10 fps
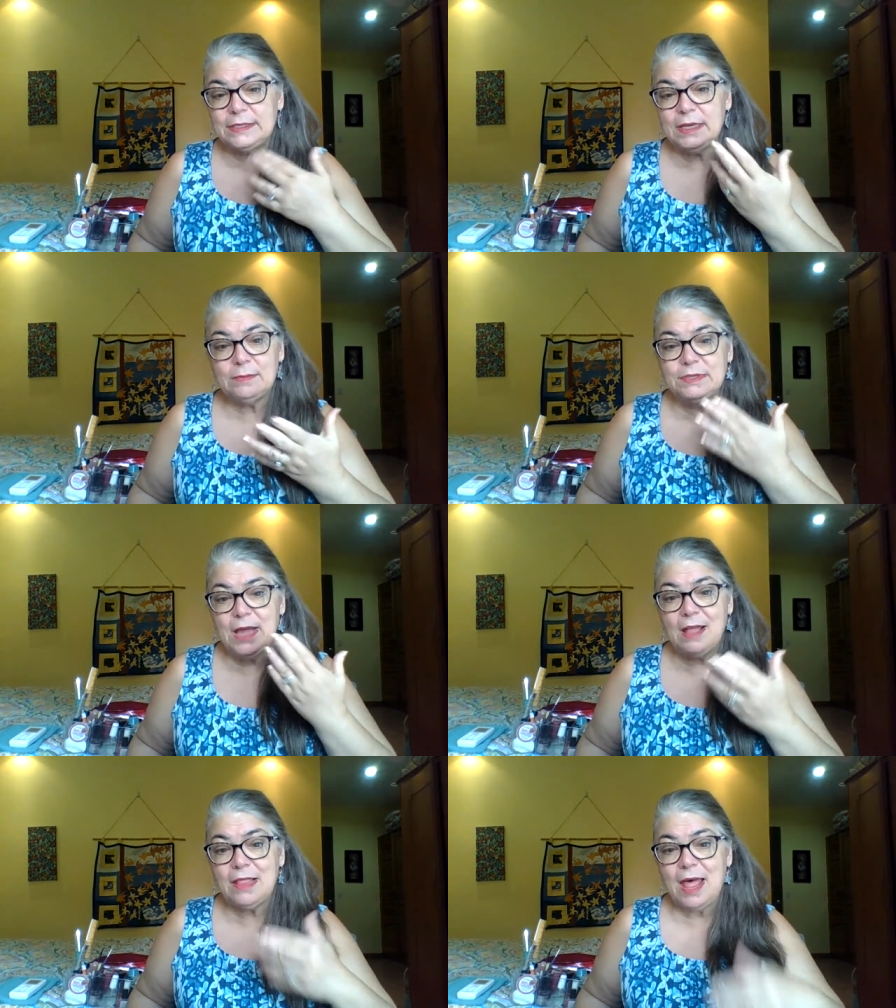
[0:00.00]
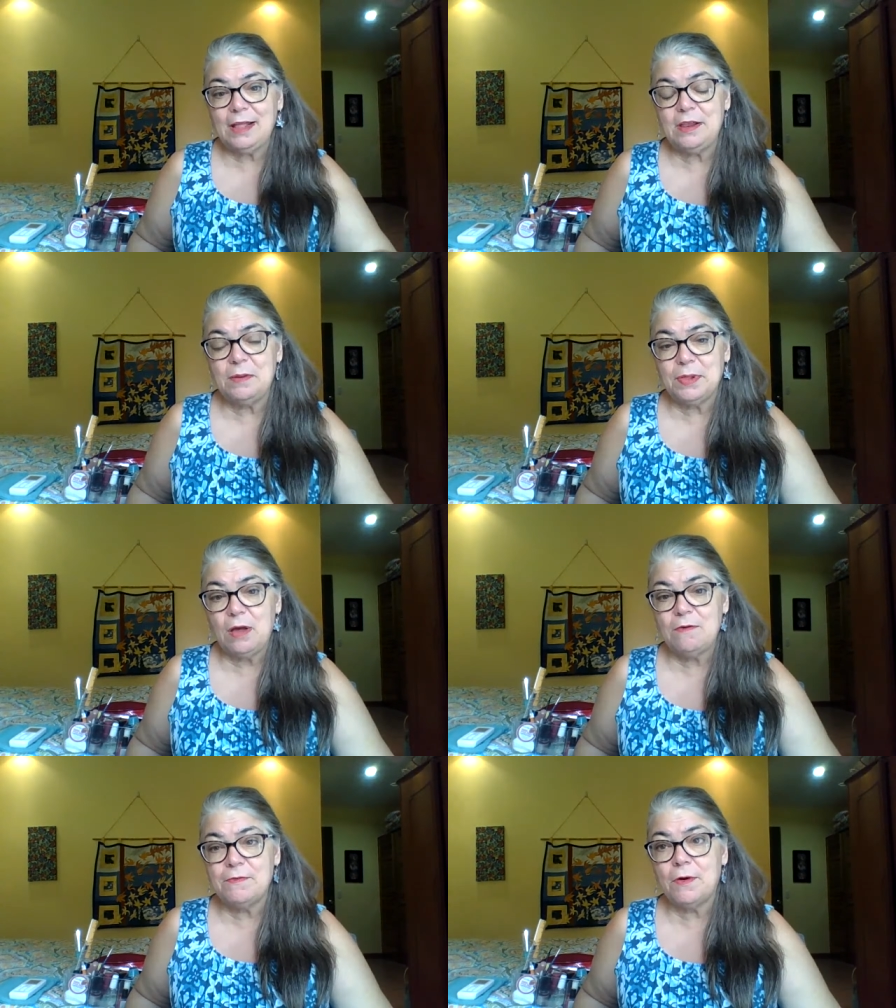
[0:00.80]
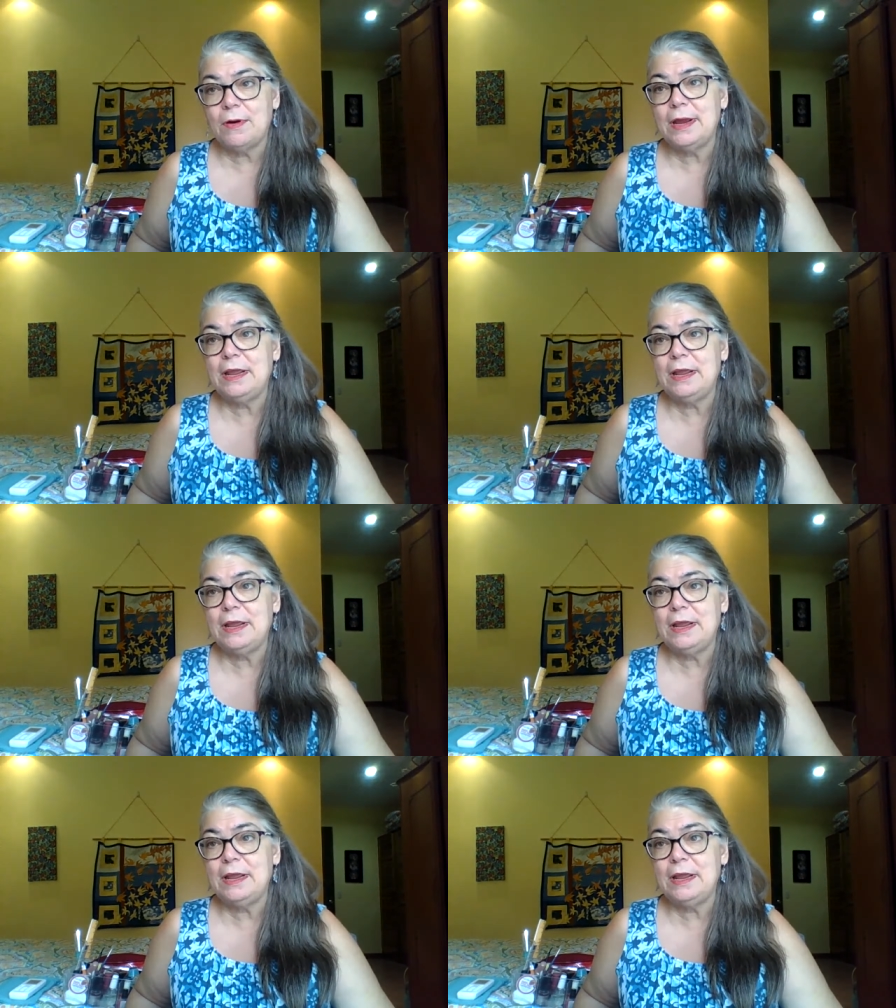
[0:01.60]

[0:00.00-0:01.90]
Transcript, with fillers: they said it was not likely to blow for